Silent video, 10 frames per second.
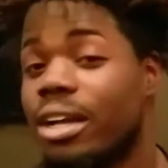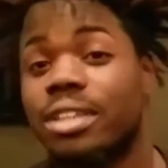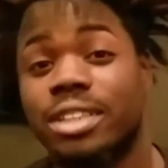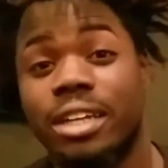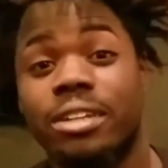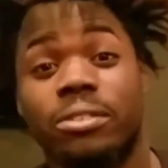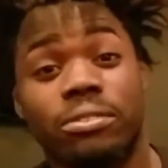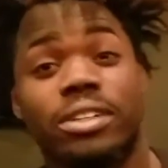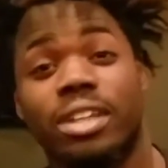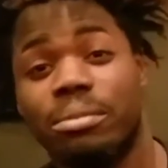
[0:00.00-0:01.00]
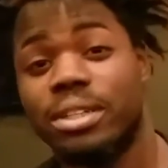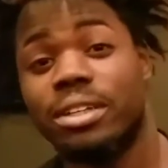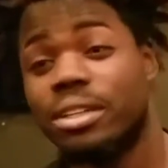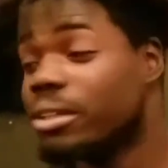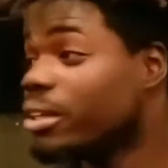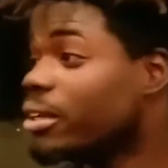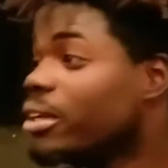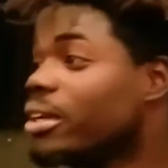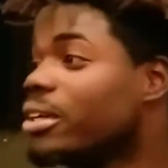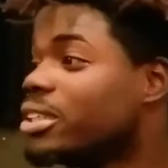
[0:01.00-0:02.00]
I thank you for coming to
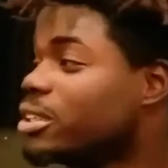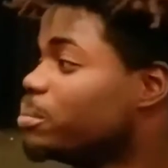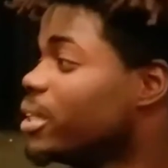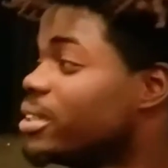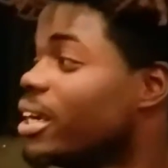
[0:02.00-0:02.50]
spit